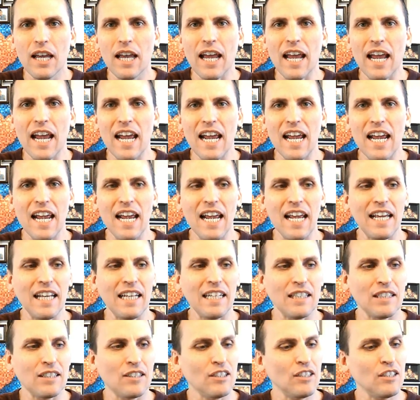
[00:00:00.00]

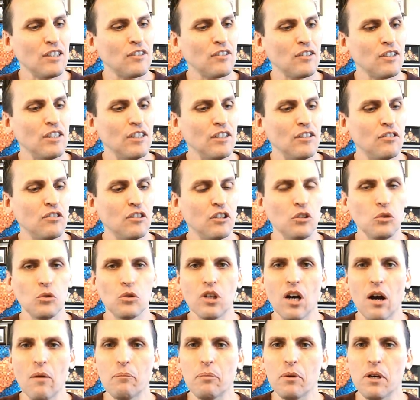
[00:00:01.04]
and this is the new
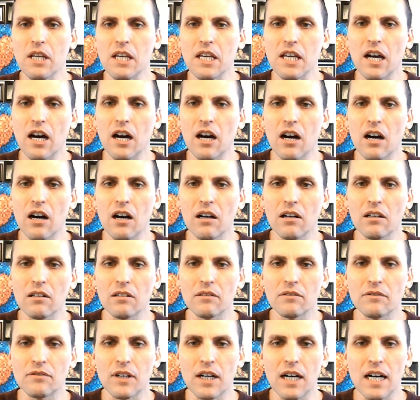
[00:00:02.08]
company
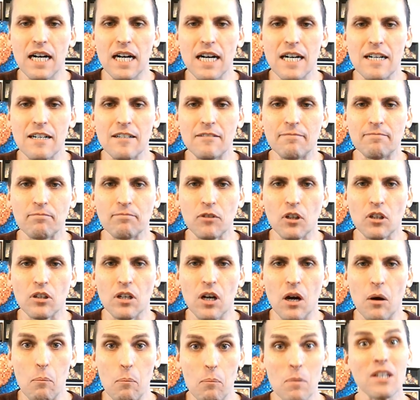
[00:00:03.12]
of
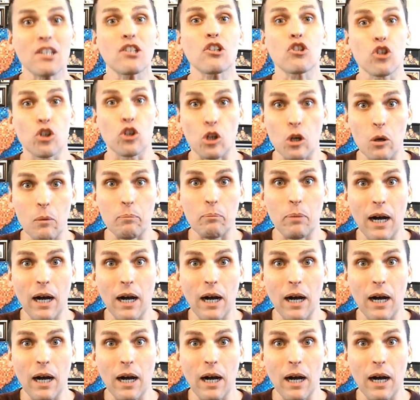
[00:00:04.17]
Mr.